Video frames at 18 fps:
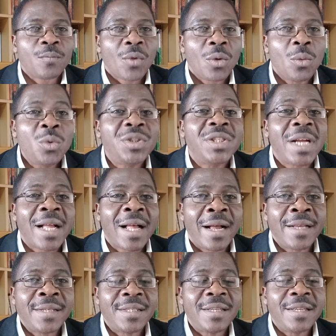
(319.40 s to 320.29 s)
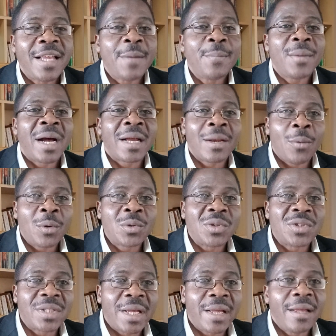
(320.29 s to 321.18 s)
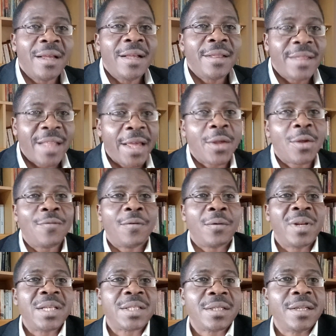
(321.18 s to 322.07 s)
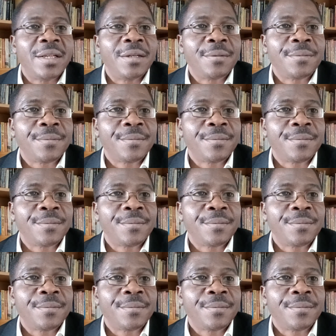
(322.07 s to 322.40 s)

Ucheka is the name, and I want to say thank you for listening.